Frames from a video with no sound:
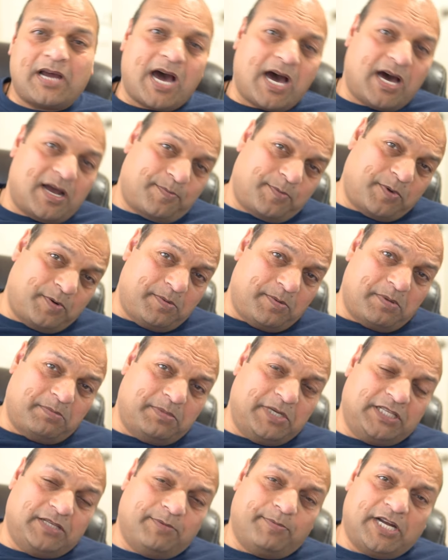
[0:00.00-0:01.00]
are
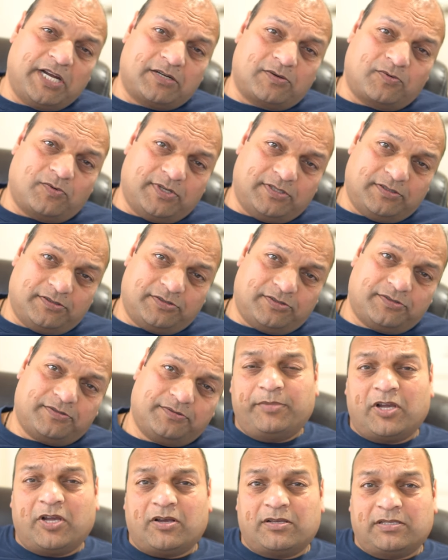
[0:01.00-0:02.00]
probably the better ones
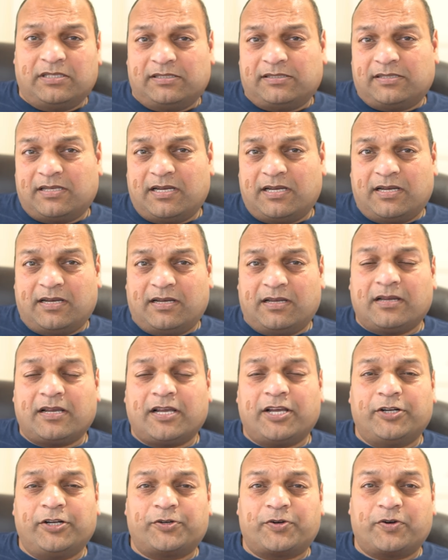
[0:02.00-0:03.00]
because it's a
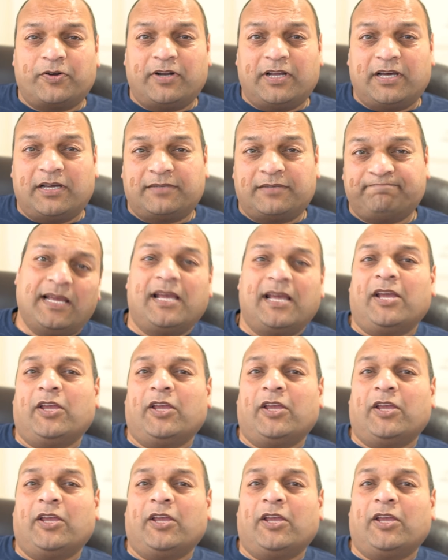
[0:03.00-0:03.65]
controller.